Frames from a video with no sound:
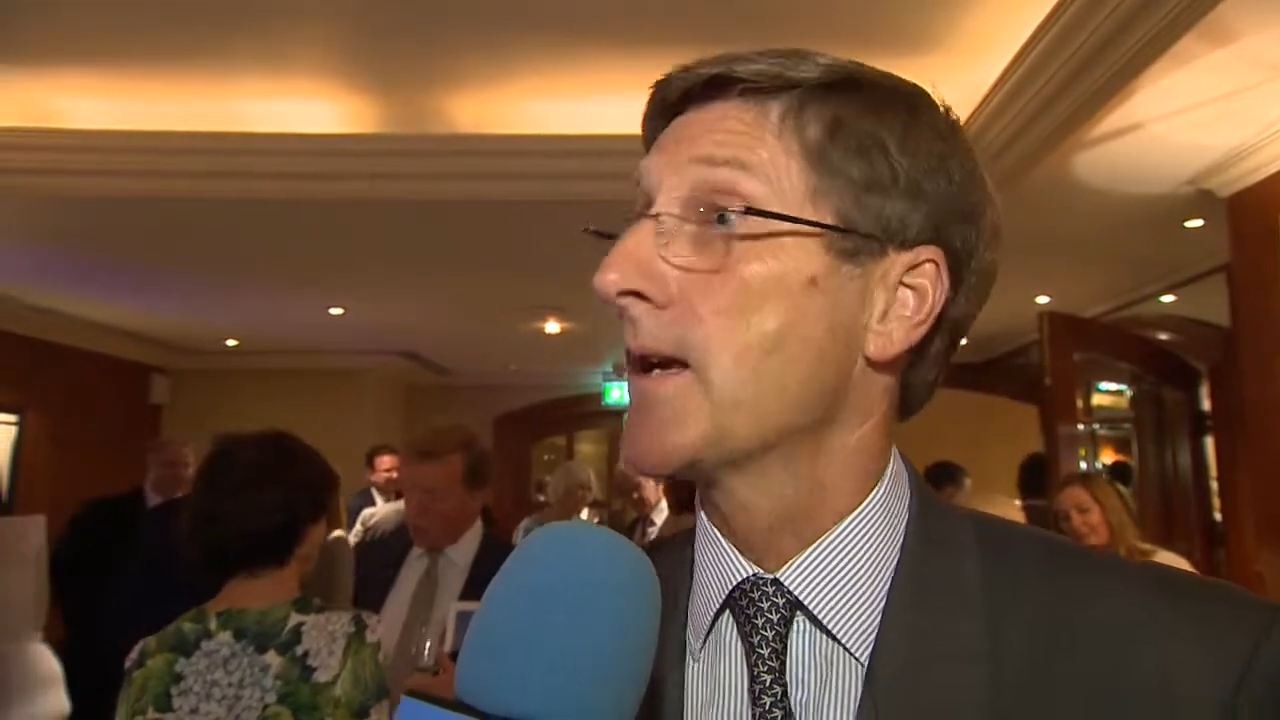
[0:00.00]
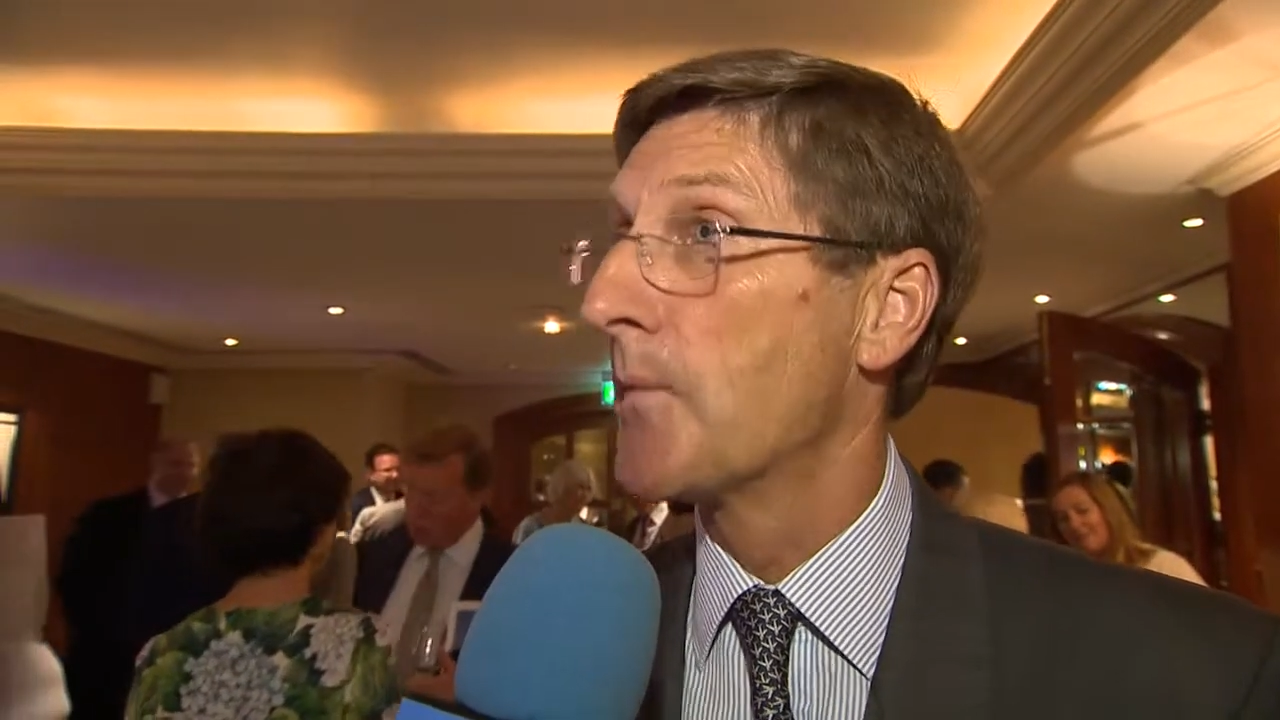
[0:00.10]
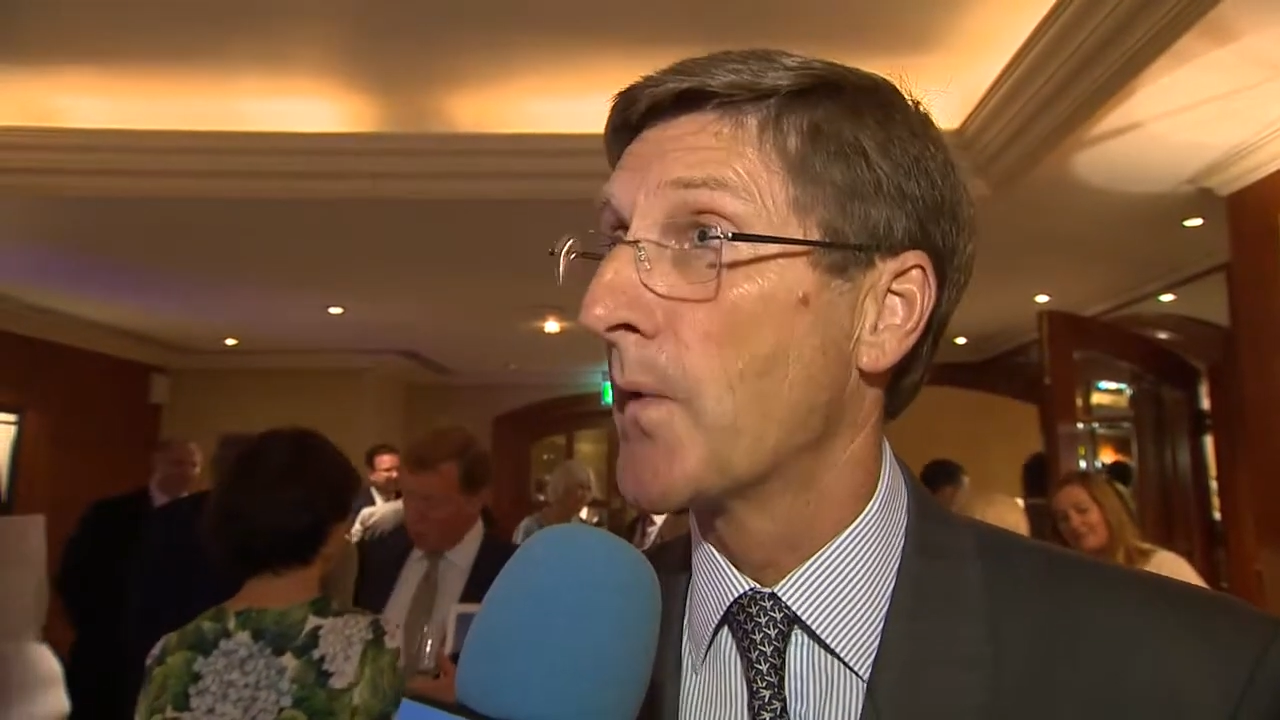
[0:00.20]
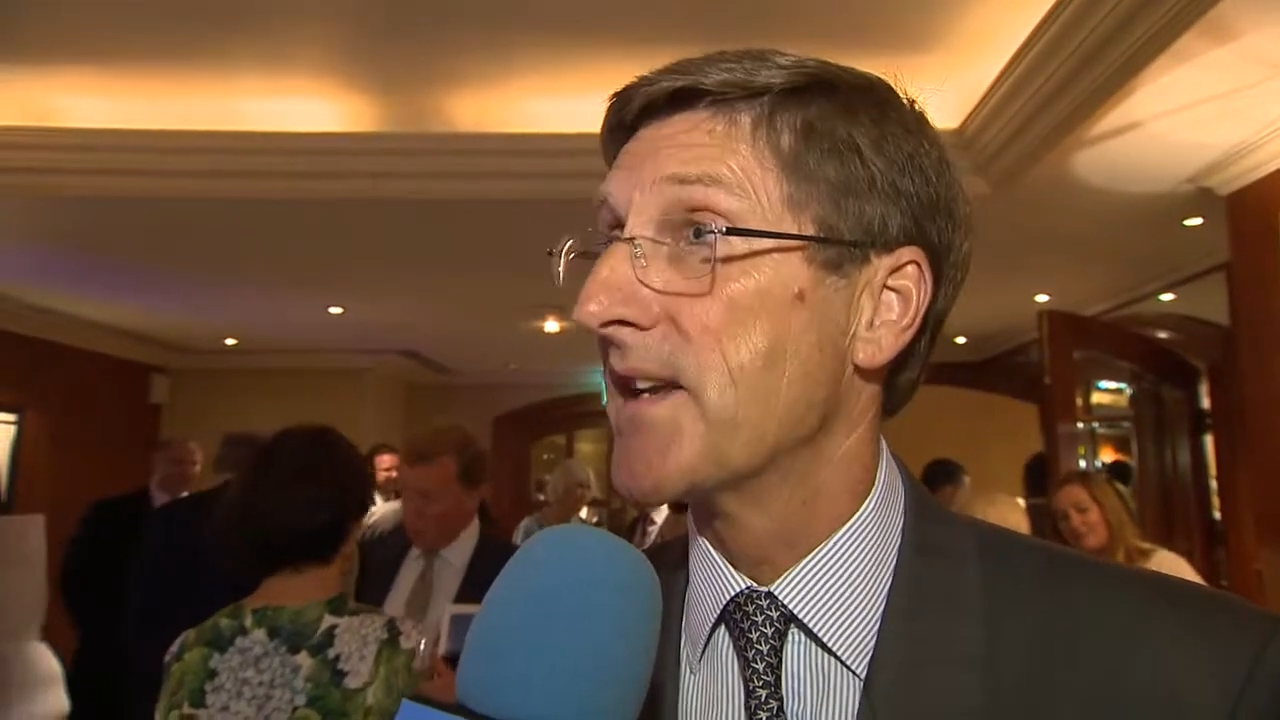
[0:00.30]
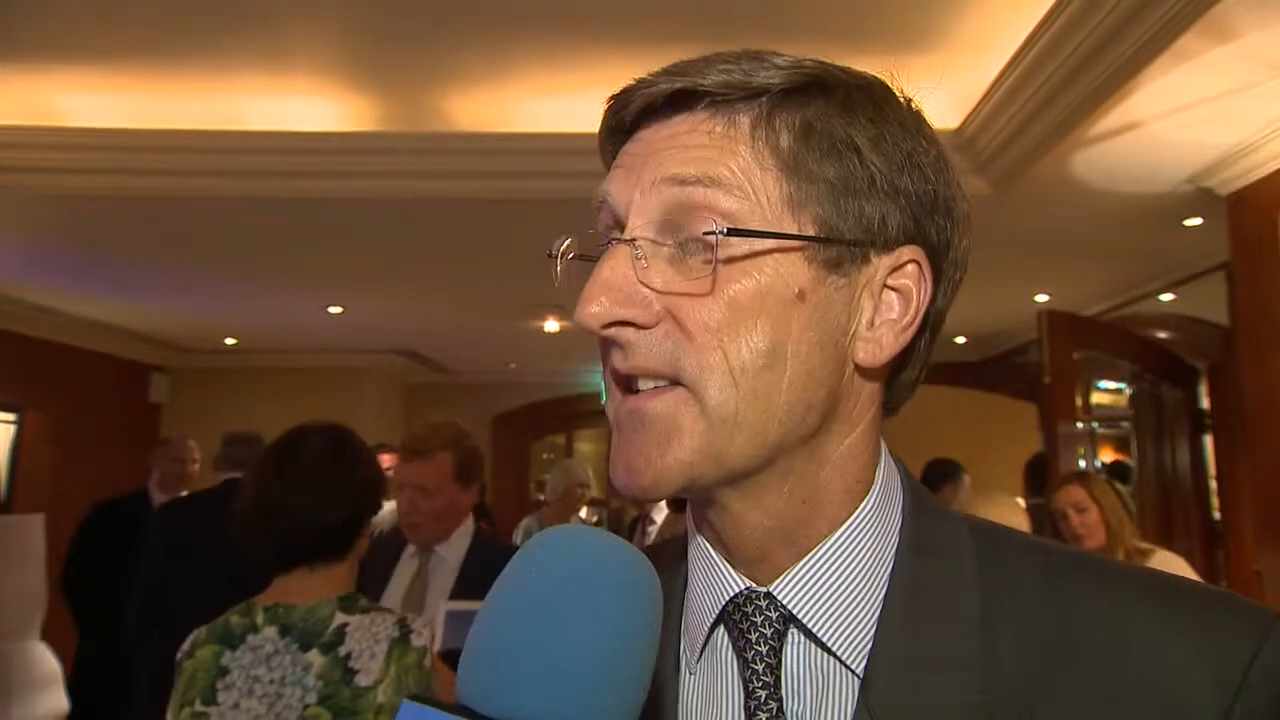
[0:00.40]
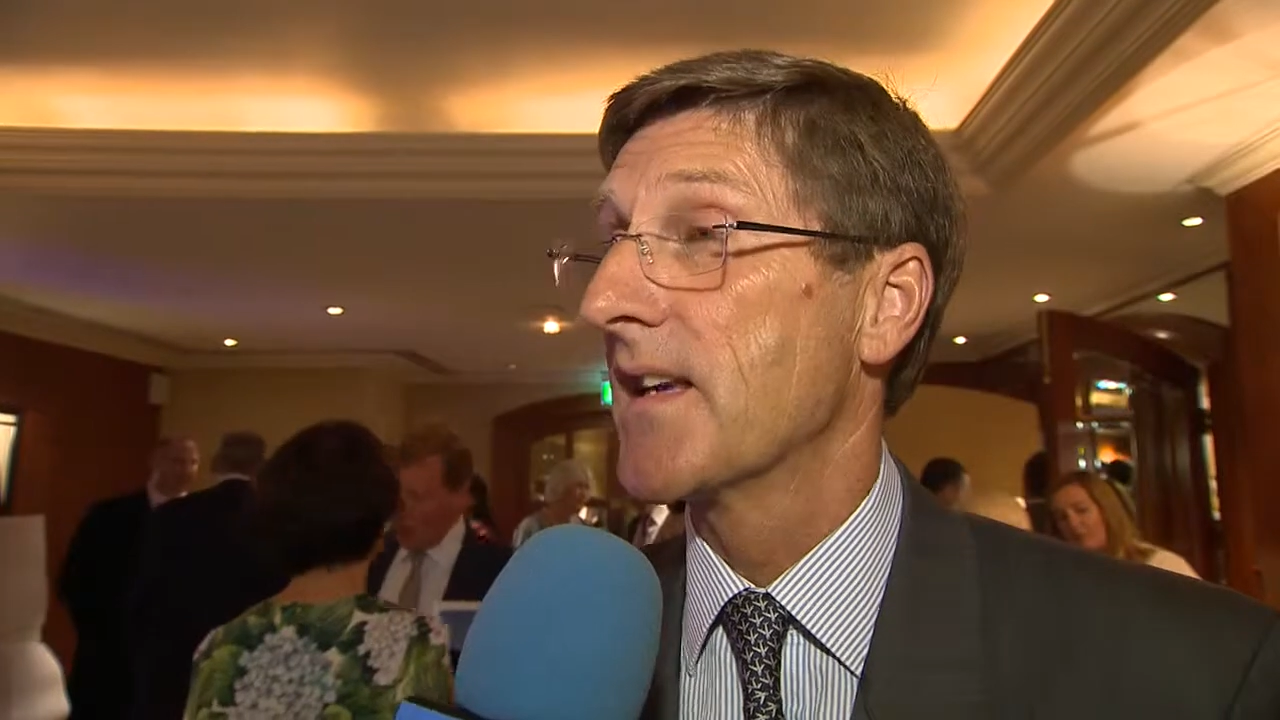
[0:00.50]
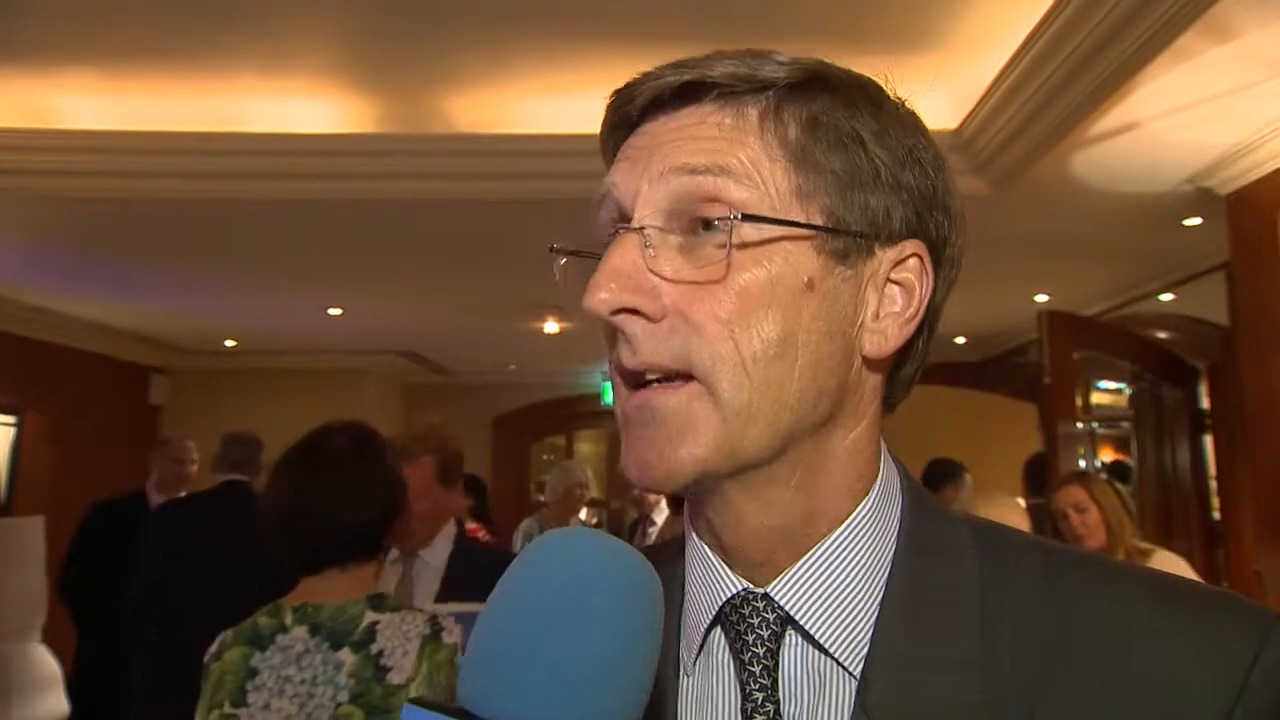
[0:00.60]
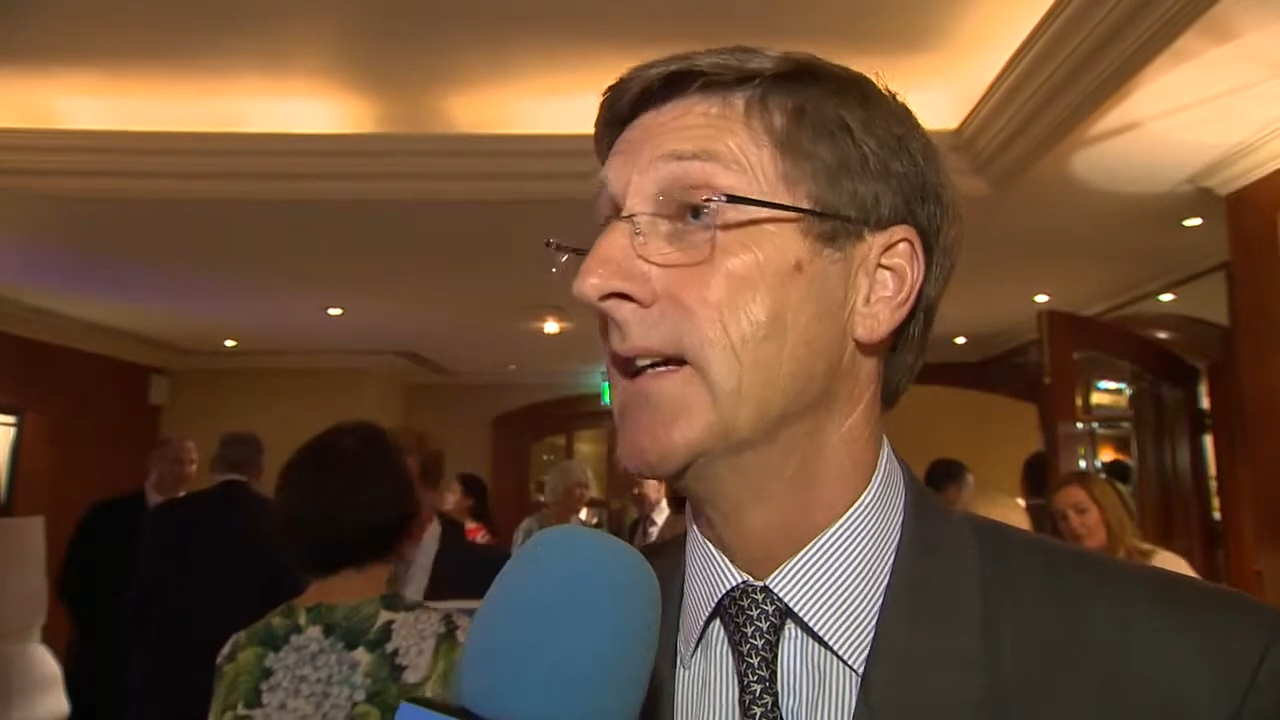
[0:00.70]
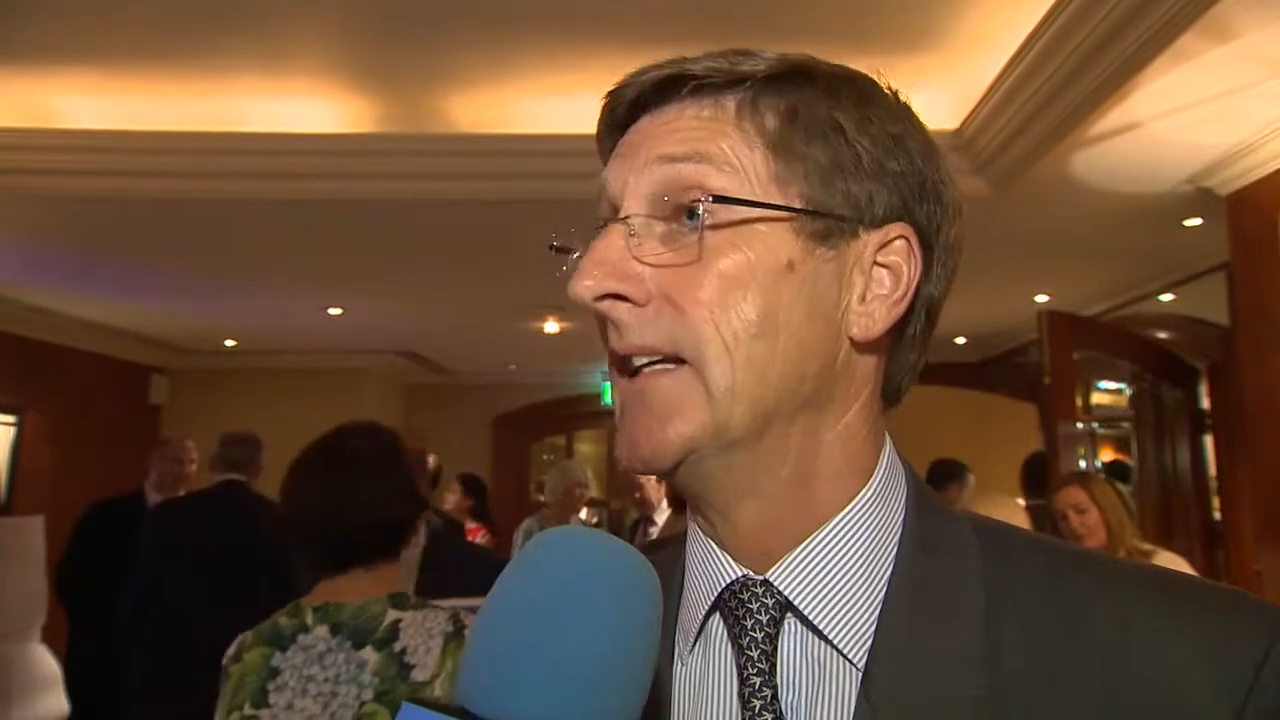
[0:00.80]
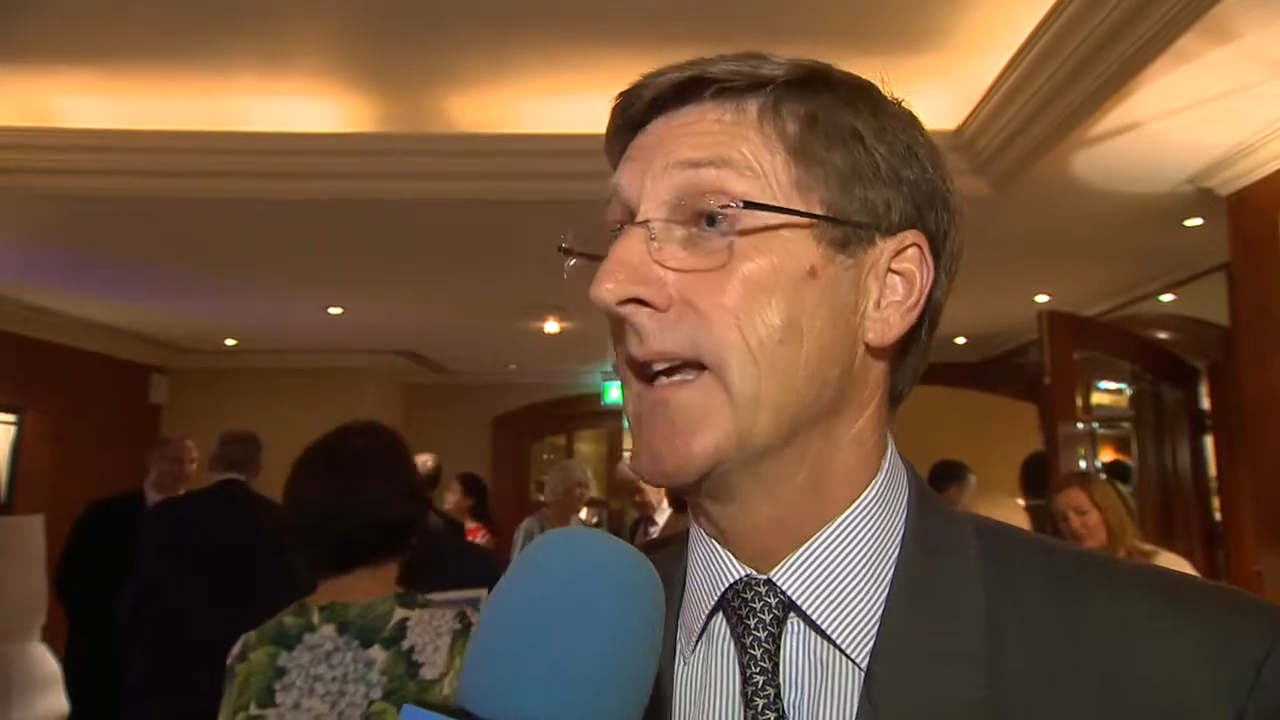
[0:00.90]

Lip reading: Come racing,